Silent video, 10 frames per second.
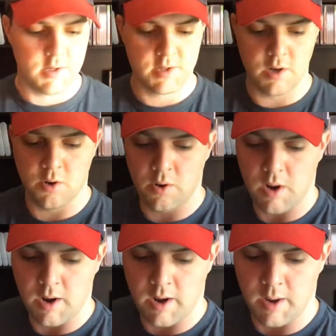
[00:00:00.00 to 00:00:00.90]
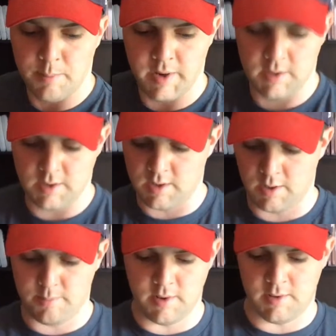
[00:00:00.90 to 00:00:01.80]
So I picked
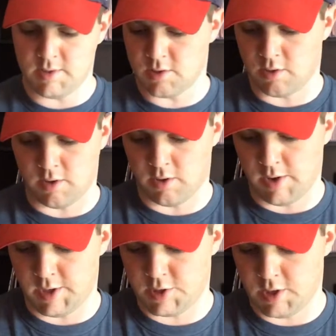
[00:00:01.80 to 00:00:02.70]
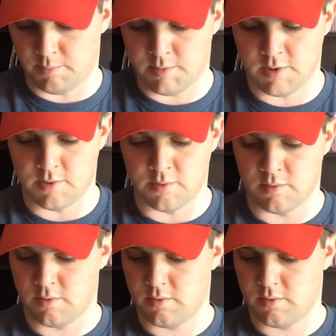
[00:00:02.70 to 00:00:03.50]
up, and these are in great shape too,